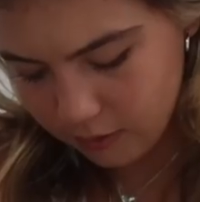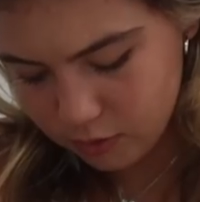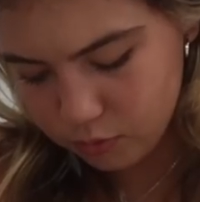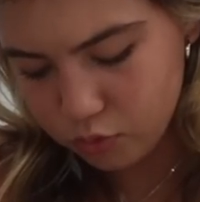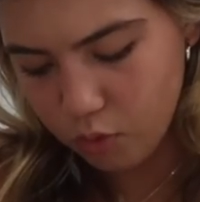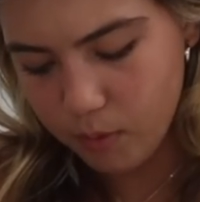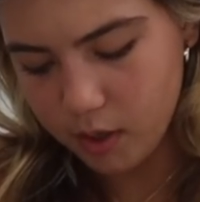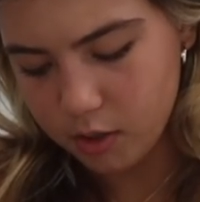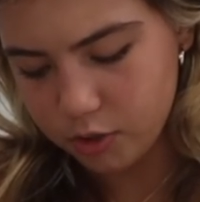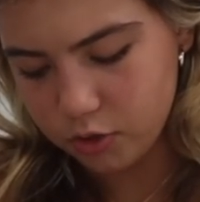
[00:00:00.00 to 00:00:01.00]
this one's, oh my
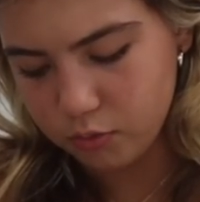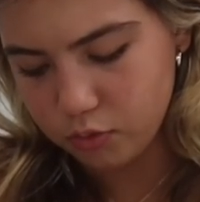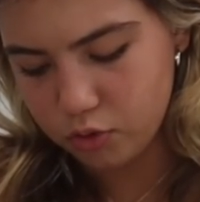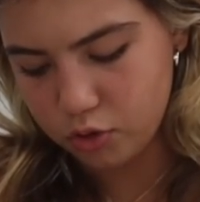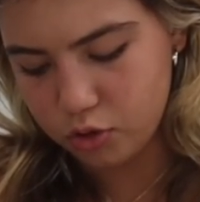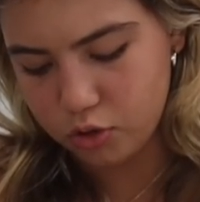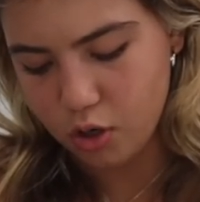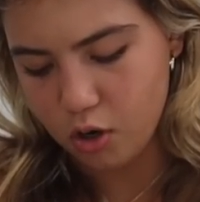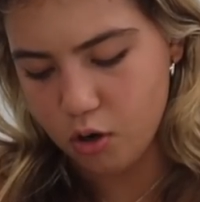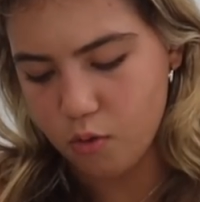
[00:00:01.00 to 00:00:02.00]
gosh, this one's
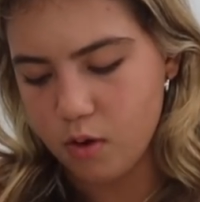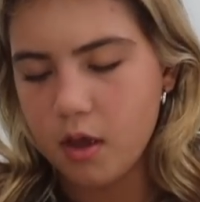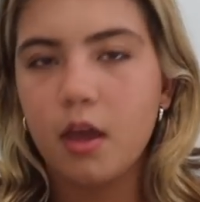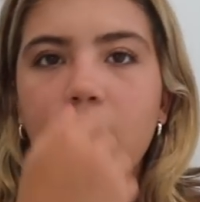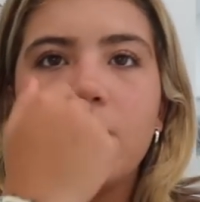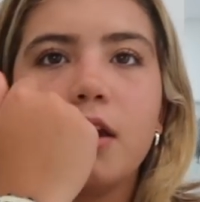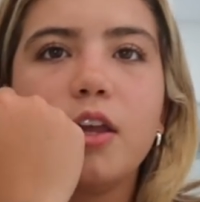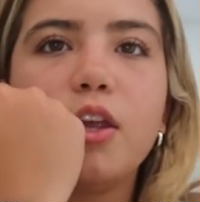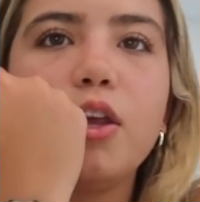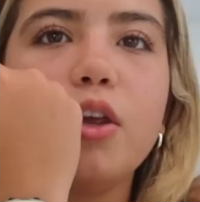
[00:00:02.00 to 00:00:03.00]
so
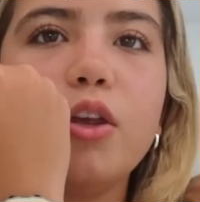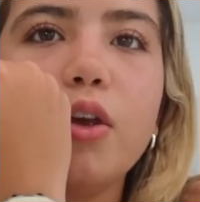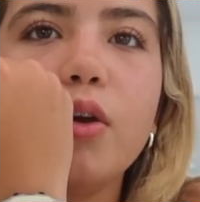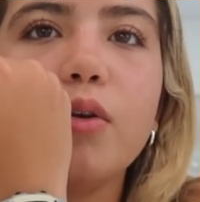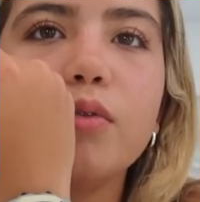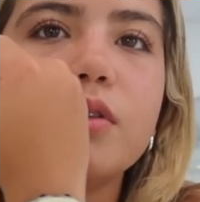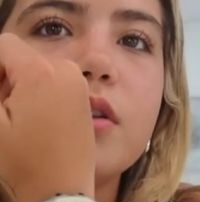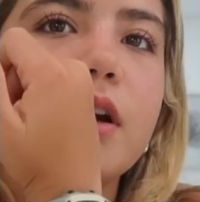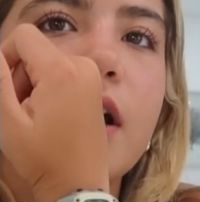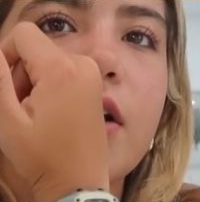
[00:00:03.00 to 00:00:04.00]
cute.
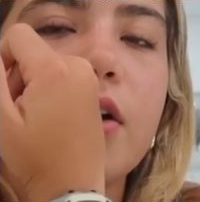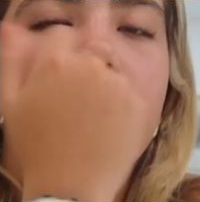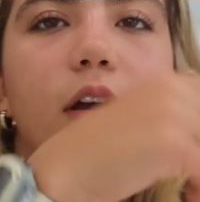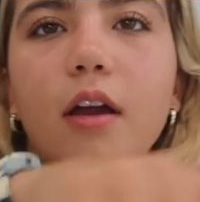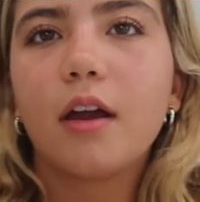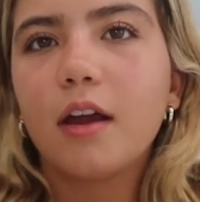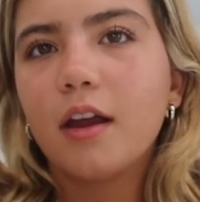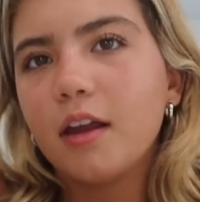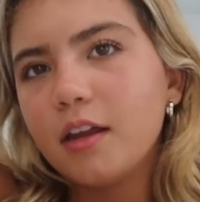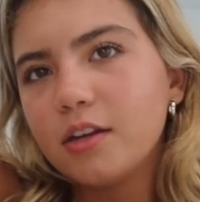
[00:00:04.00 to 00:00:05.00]
Look at her.
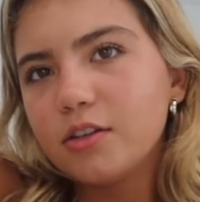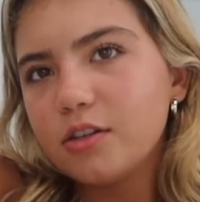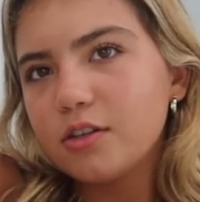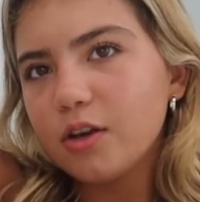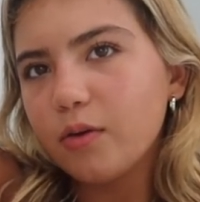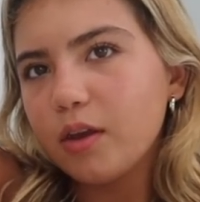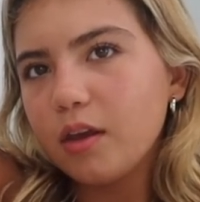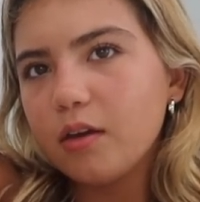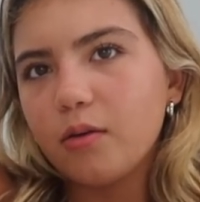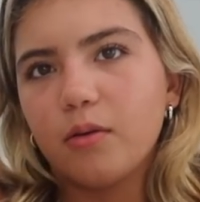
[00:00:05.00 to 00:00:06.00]
She's so
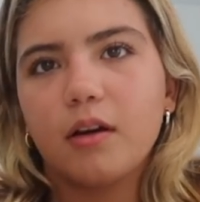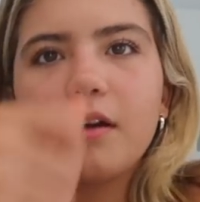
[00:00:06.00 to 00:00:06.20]
cute.